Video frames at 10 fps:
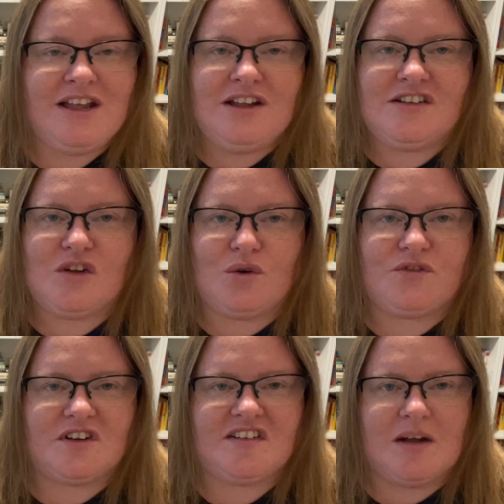So
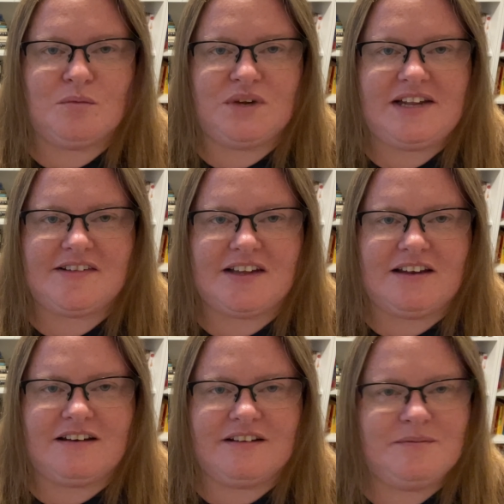for some
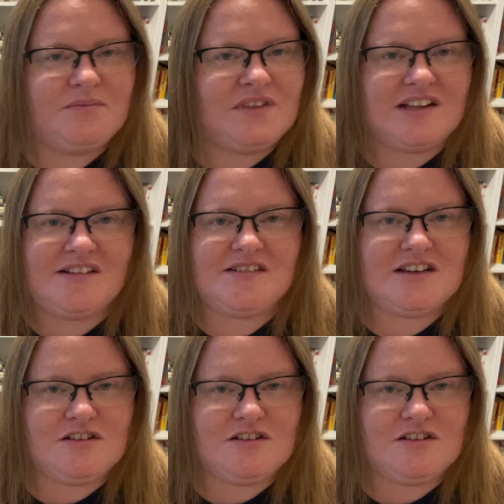reason, this did